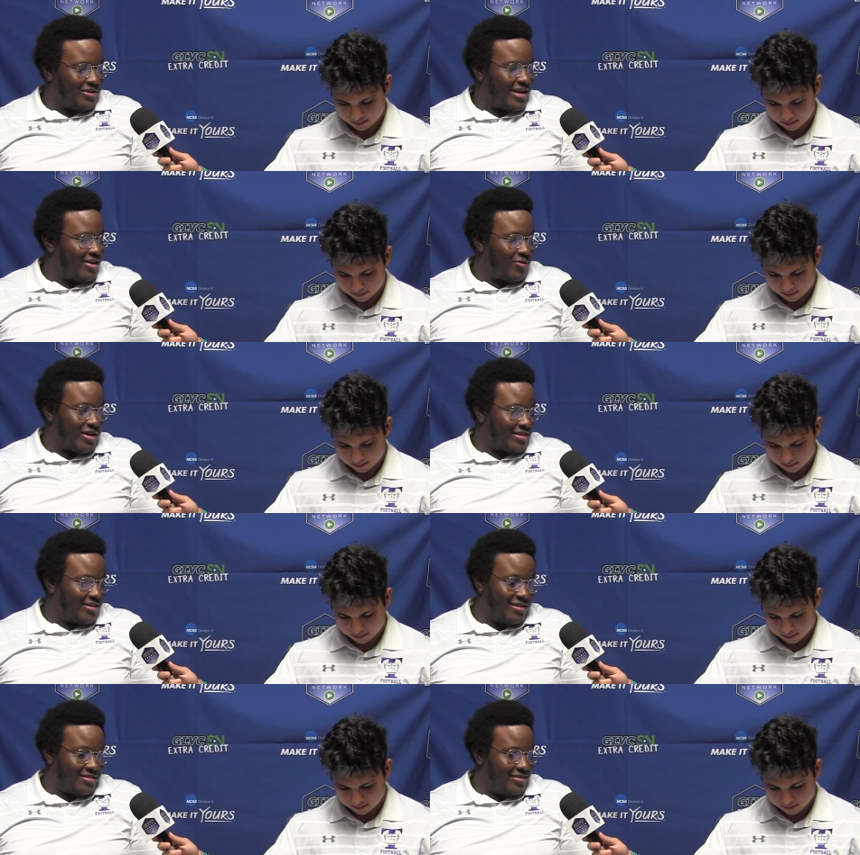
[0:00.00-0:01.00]
Speaker 1: and I had to rock
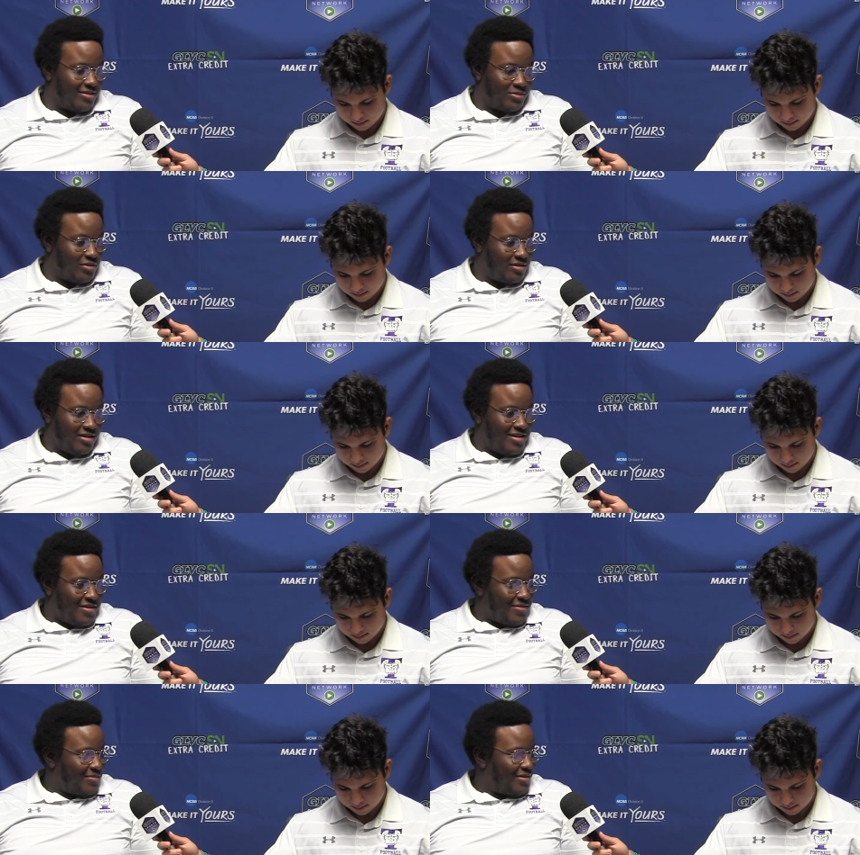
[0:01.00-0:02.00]
that ugly number.
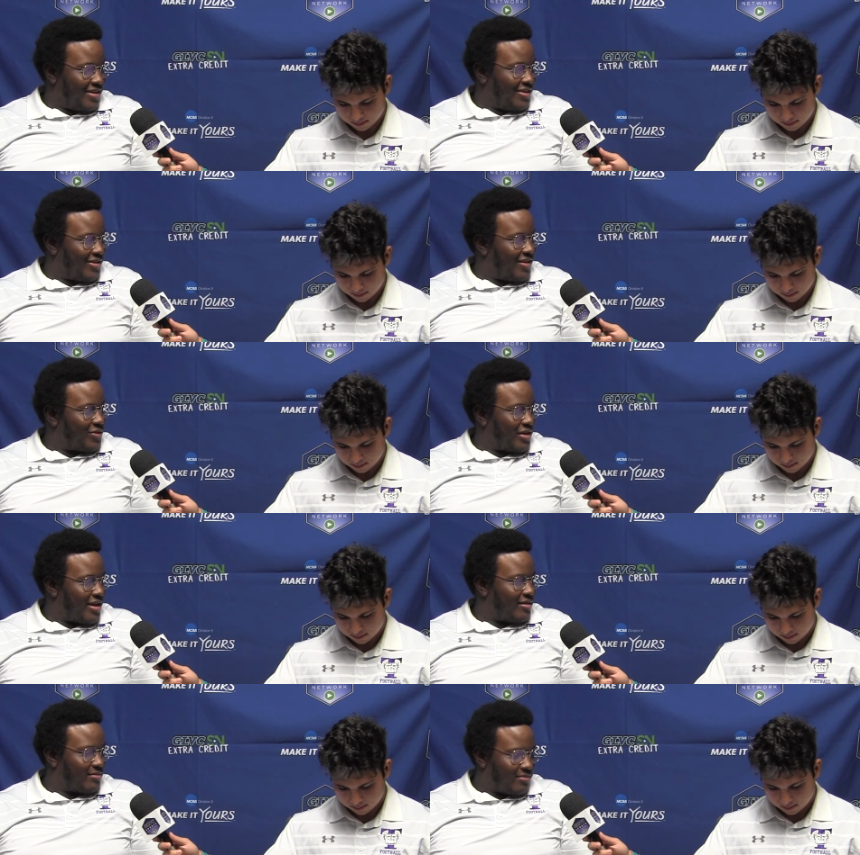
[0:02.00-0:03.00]
But, you know, after
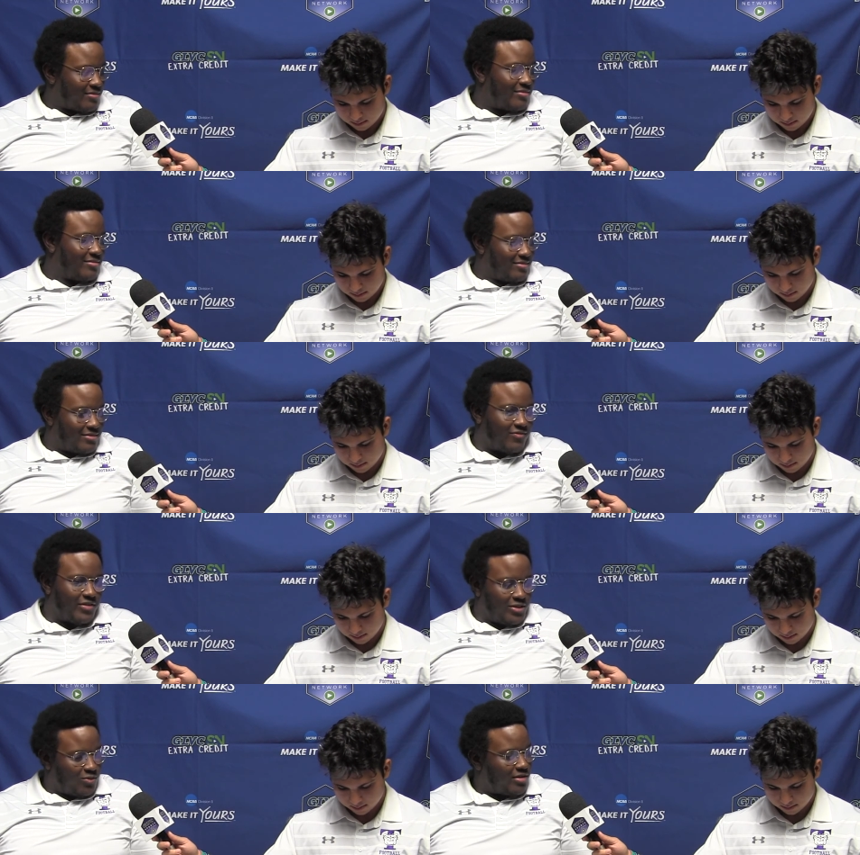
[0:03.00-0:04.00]
that,
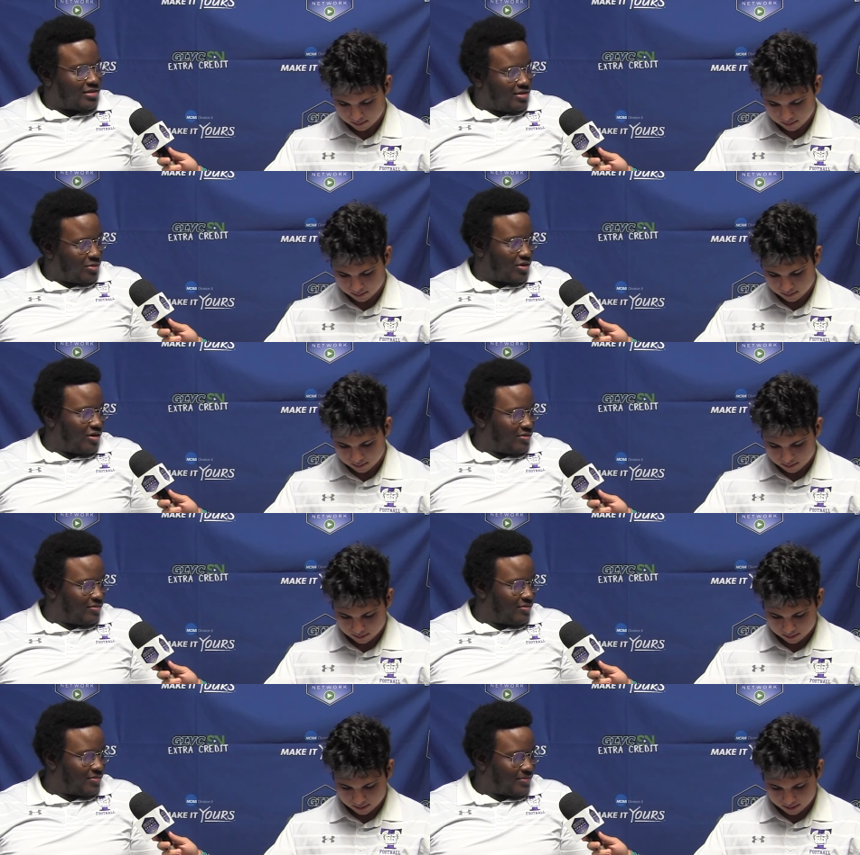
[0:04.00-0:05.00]
fifty-one is the number to go.
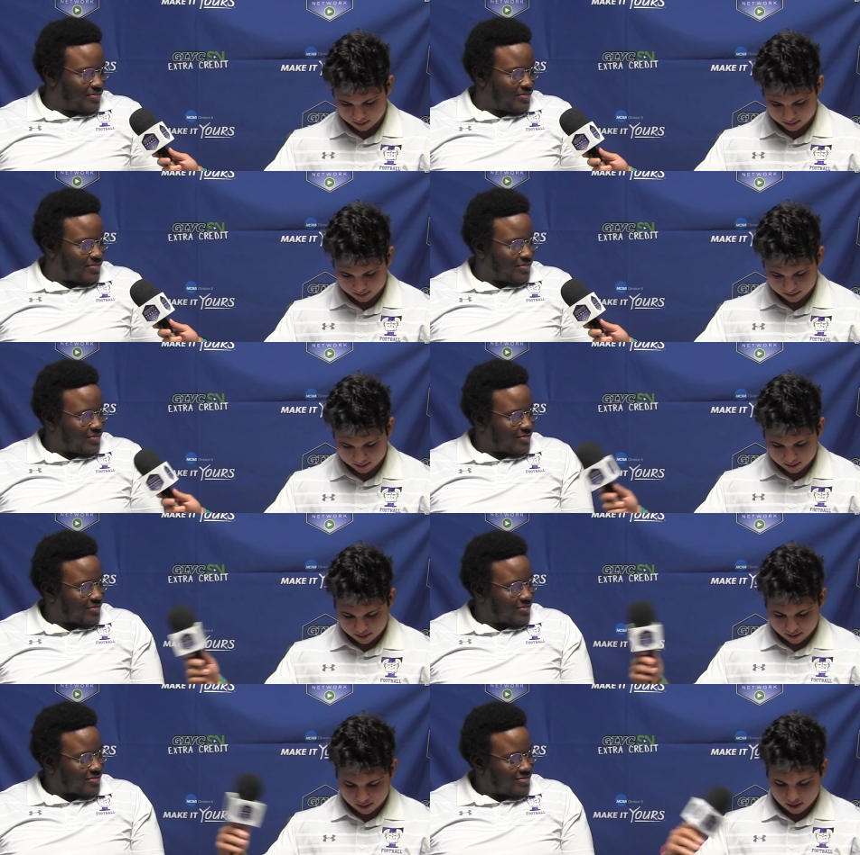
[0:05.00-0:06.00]

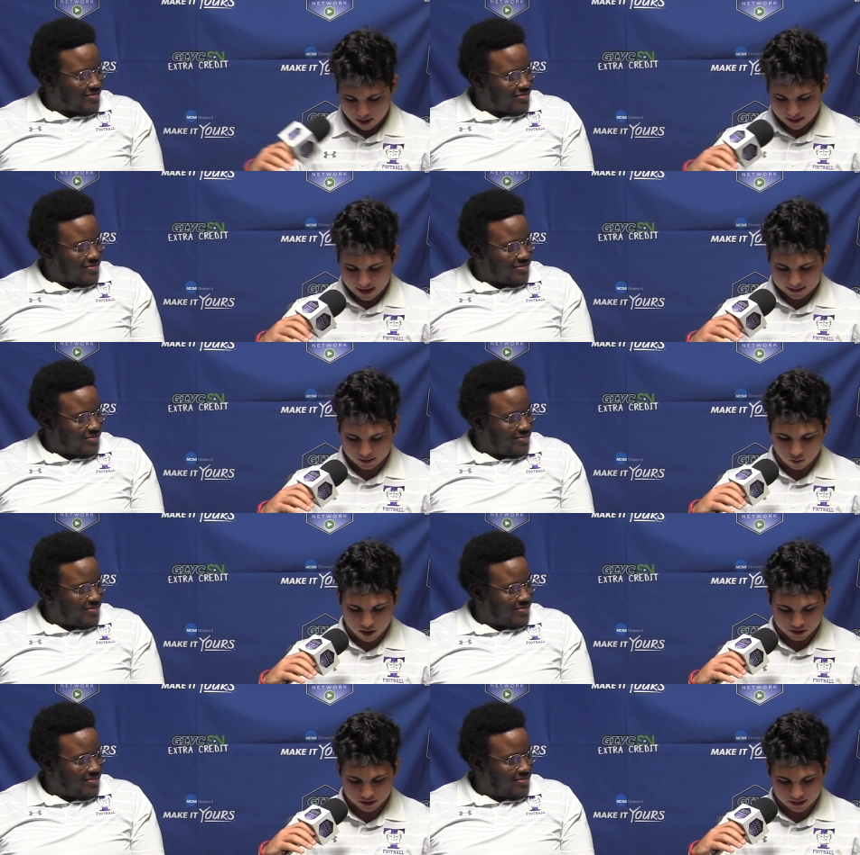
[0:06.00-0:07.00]
Speaker 2: All right, next
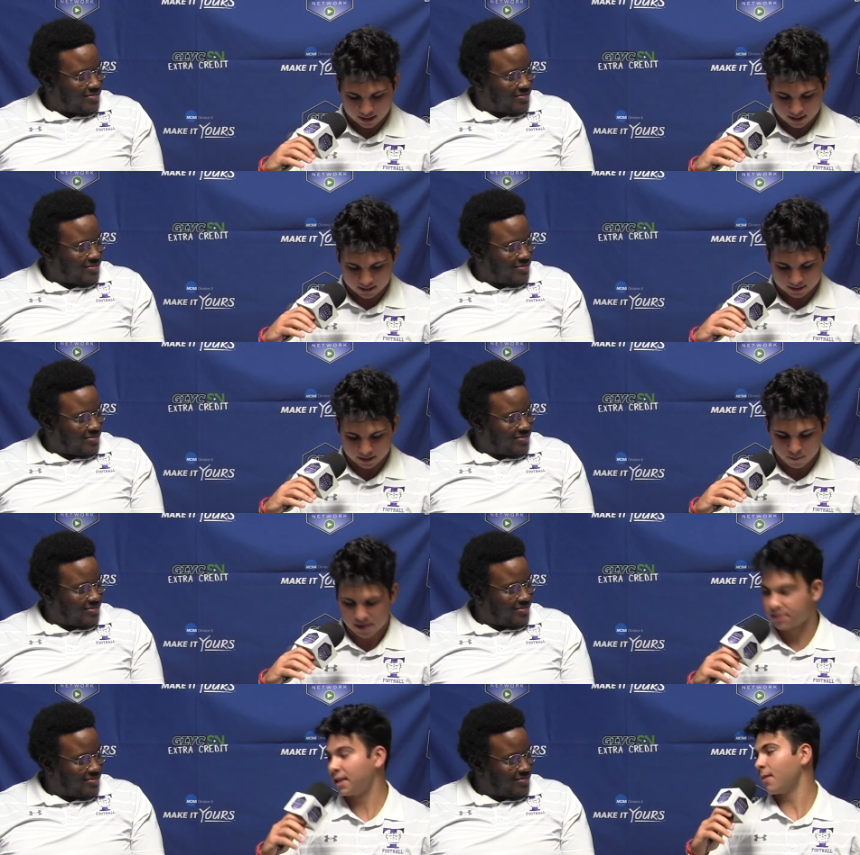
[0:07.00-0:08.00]
question is, the
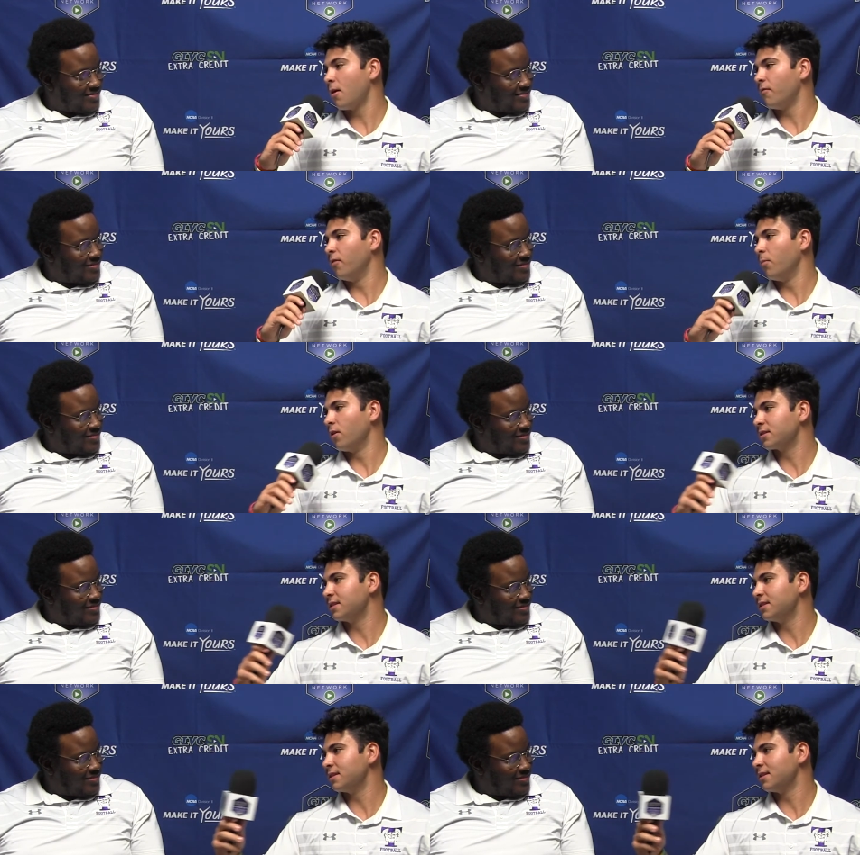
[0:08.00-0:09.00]
best thing about football
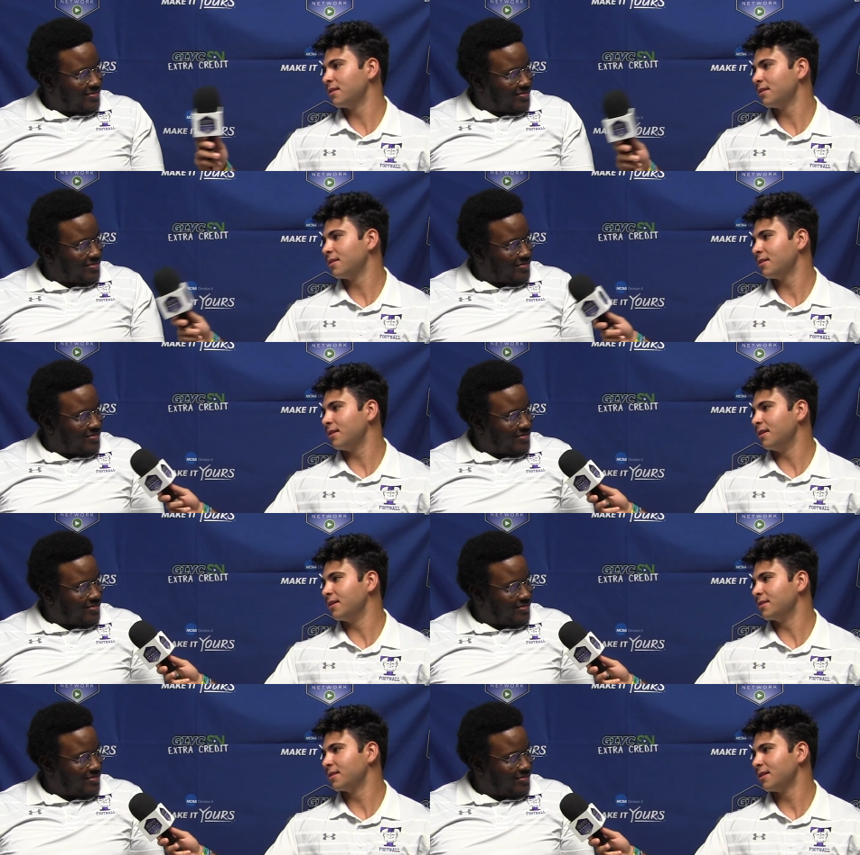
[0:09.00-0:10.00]
season
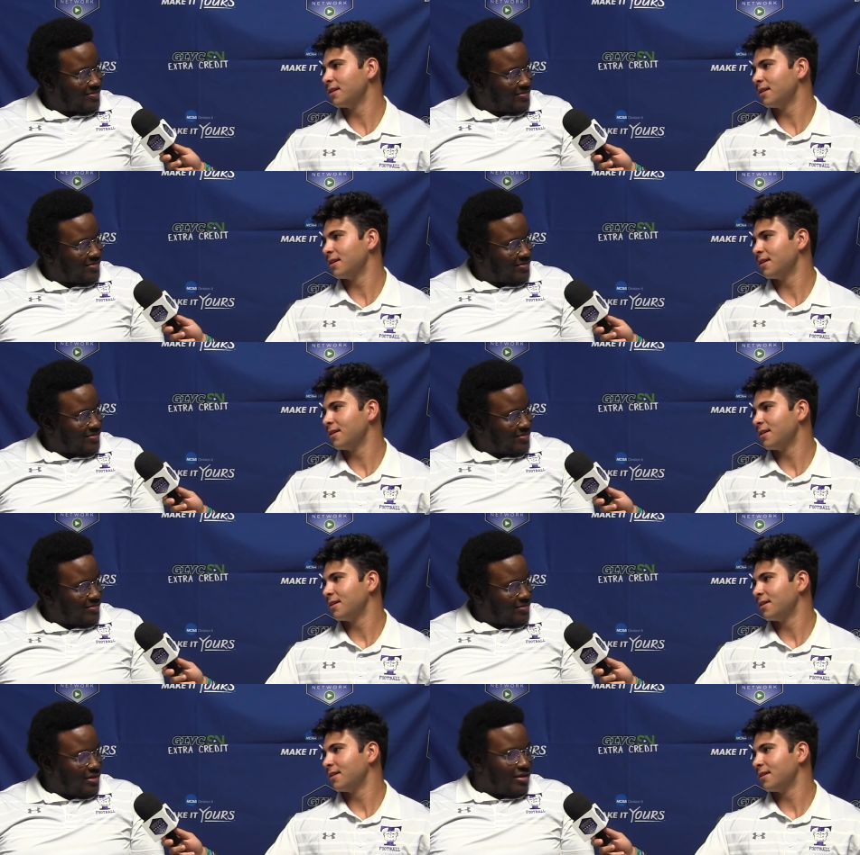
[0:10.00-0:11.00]

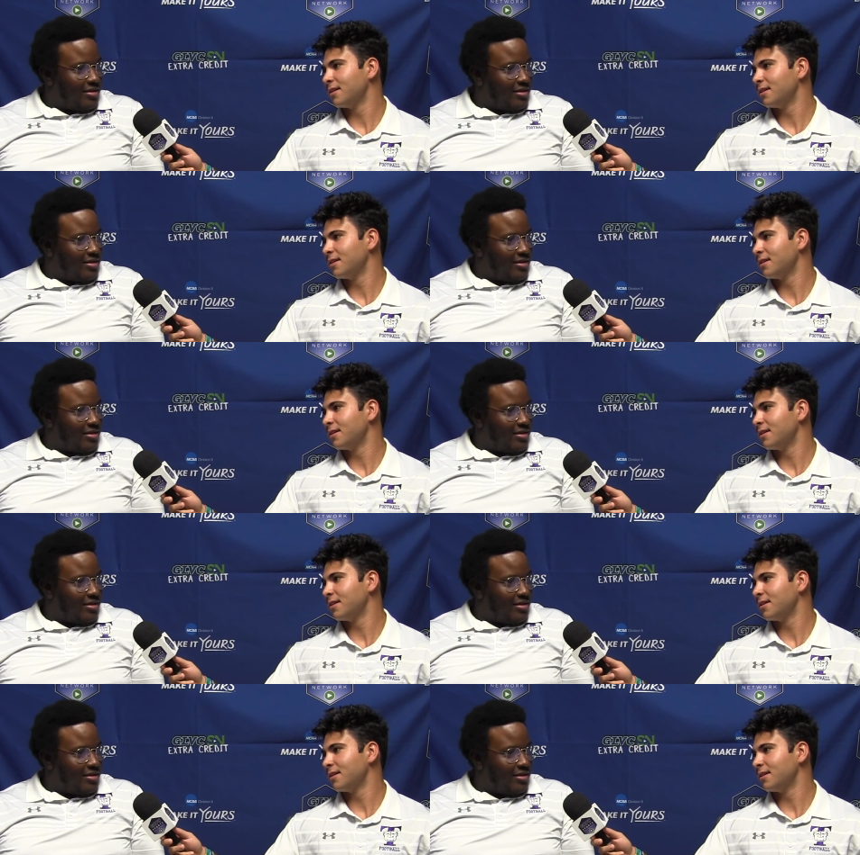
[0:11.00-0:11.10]
is